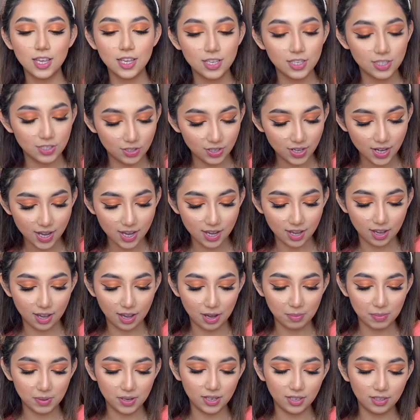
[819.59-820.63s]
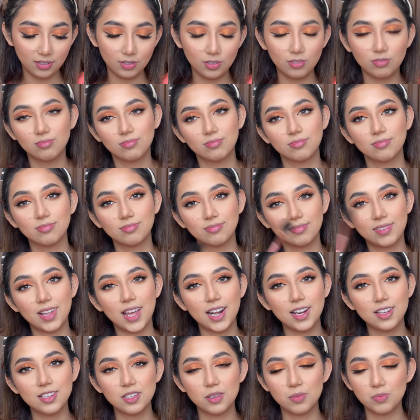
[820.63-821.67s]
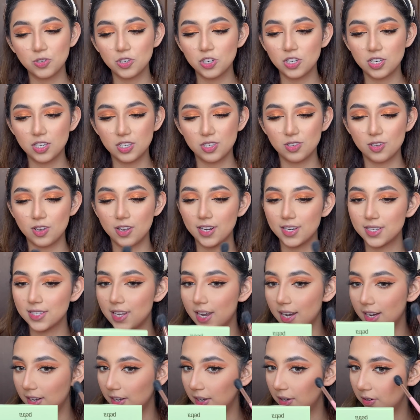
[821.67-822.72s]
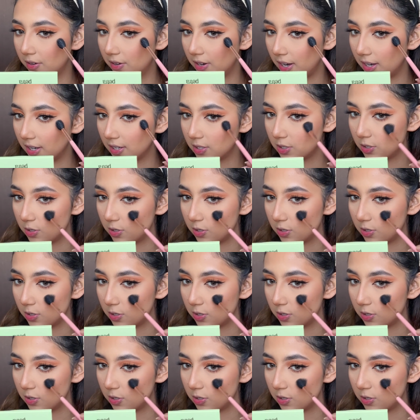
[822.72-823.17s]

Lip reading: So yeah, I mean, that assumption is not exactly correct.